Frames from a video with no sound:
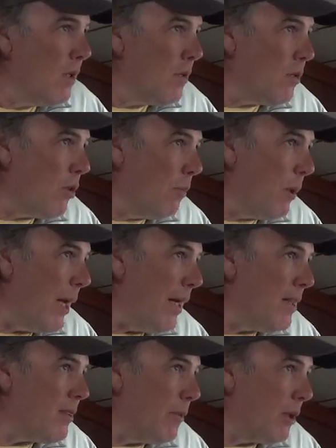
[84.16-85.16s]
so the
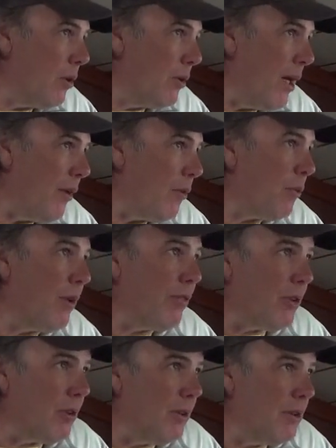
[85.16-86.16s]
plan is I'm going to go down the
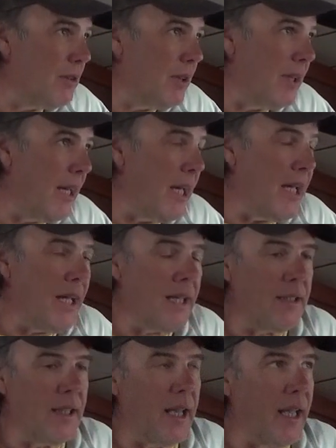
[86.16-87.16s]
river today
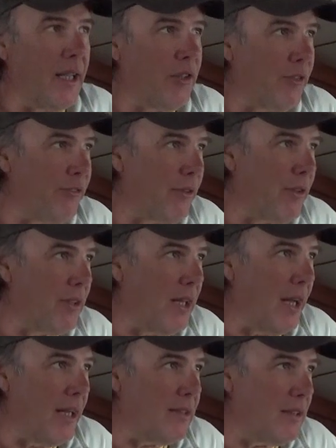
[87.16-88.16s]
and anchor for the
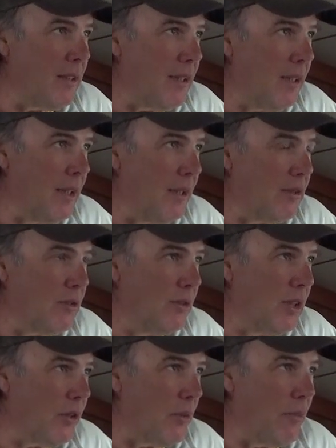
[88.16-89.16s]
night
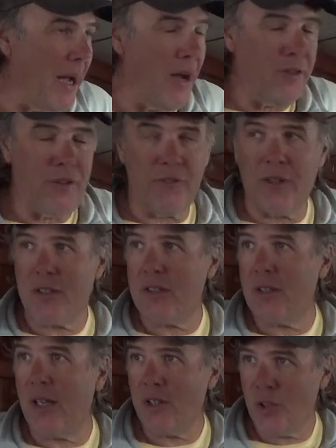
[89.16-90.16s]
near the mouth of
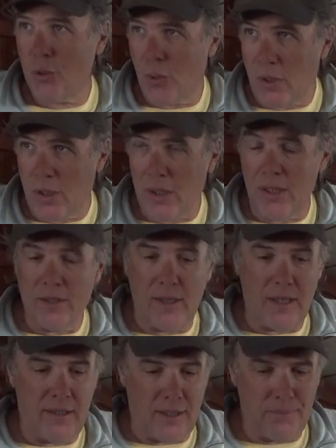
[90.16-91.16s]
this estuary, and
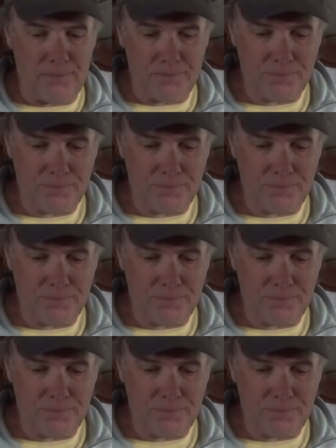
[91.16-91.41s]
then